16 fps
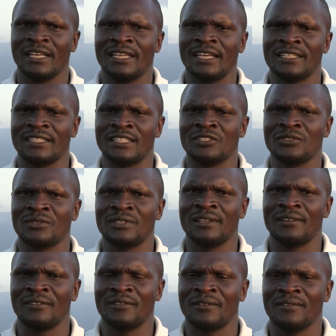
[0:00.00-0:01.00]
get into
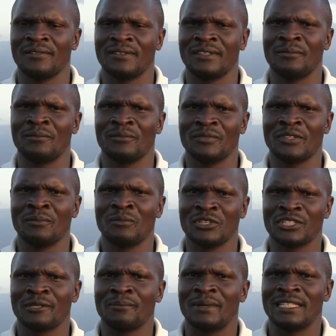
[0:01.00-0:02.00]
the
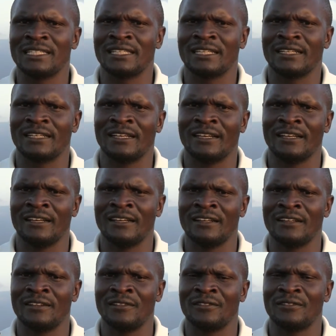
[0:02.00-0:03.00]
most basic
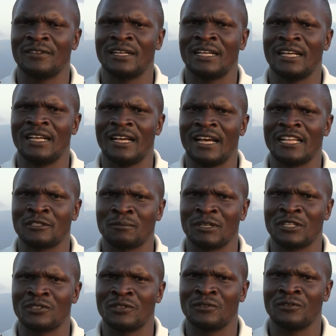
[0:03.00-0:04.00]

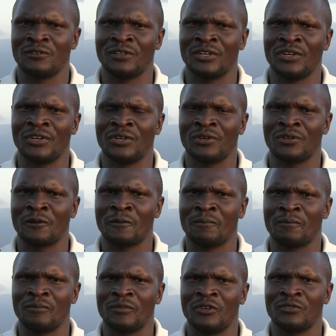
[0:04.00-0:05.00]
aspect of crop
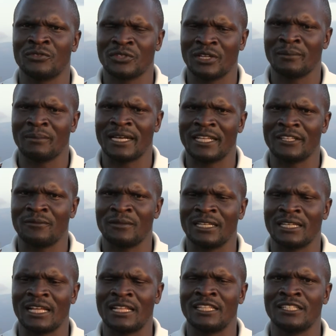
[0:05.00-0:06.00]
of soil
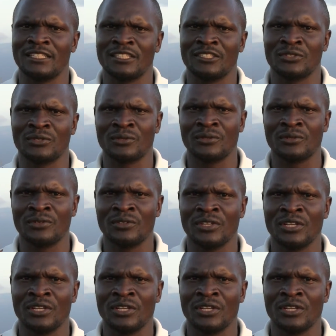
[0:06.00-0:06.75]
management, and this is through